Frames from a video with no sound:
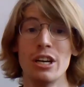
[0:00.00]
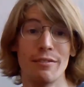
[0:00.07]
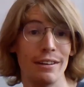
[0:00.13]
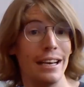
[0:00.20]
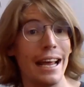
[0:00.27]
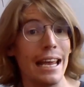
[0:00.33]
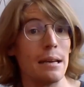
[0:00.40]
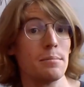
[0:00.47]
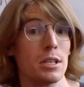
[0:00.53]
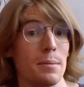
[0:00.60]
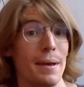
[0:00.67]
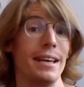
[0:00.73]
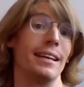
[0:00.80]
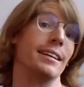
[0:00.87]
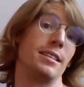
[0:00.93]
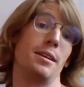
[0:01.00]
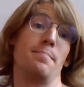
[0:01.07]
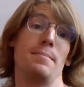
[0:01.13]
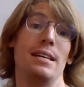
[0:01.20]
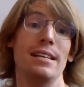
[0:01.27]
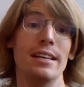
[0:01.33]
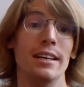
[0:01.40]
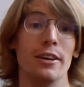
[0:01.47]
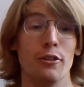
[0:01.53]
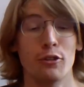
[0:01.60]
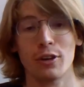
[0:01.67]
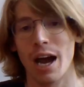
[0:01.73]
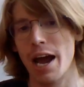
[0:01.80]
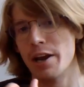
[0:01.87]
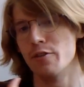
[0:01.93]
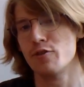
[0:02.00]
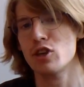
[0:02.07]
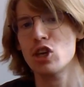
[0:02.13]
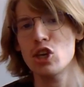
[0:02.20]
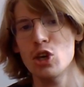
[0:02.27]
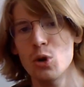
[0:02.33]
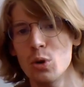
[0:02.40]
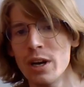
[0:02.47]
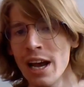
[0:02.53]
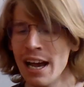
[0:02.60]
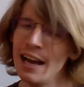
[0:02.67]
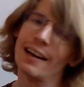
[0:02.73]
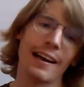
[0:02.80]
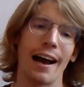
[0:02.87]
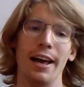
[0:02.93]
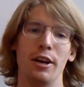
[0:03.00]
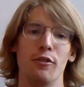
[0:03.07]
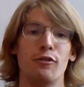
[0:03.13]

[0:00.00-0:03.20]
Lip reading: of a name to make it diminutive, kind of cute, kind of